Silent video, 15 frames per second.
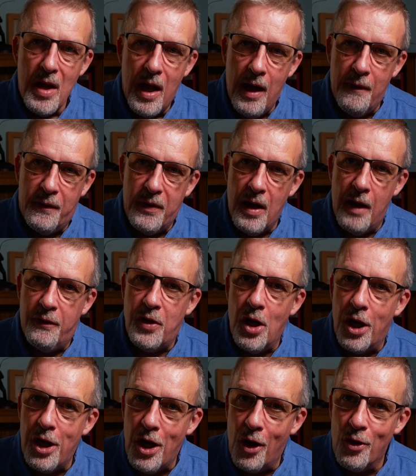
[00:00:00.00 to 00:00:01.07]
If
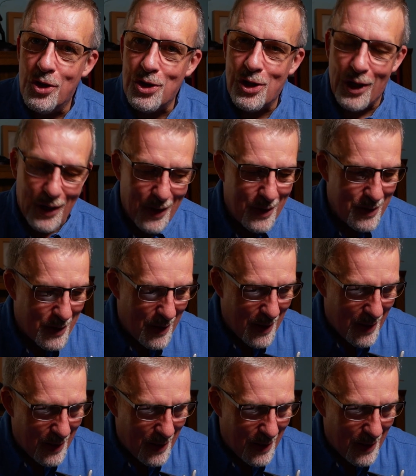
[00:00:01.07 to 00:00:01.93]
you're a youngster and